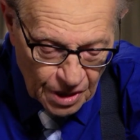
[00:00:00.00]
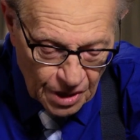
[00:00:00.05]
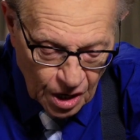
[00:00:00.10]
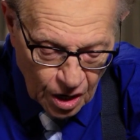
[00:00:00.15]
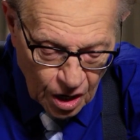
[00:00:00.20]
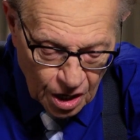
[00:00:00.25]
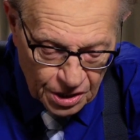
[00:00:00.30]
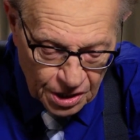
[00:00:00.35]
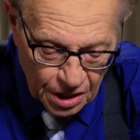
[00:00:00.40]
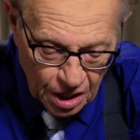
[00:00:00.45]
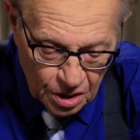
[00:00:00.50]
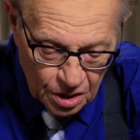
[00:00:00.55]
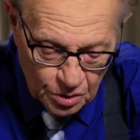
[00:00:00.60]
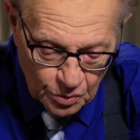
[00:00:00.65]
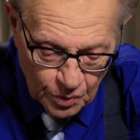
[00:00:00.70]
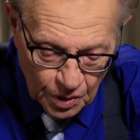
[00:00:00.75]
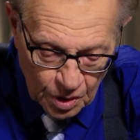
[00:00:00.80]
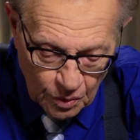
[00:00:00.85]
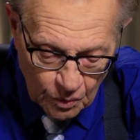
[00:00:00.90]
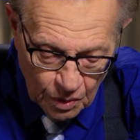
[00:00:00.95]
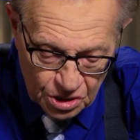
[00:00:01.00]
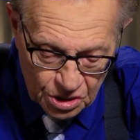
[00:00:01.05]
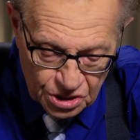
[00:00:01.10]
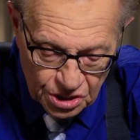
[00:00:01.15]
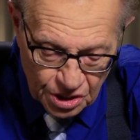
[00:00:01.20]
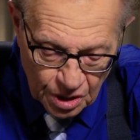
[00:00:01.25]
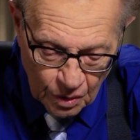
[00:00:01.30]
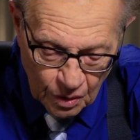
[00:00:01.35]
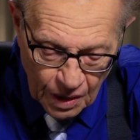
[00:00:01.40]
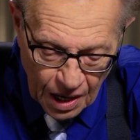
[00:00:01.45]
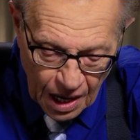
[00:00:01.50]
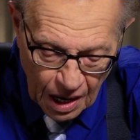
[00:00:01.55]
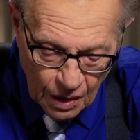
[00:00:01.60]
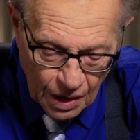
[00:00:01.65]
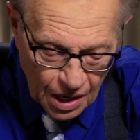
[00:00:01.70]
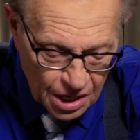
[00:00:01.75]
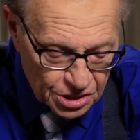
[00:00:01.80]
McCarthy on Twitter wants to know how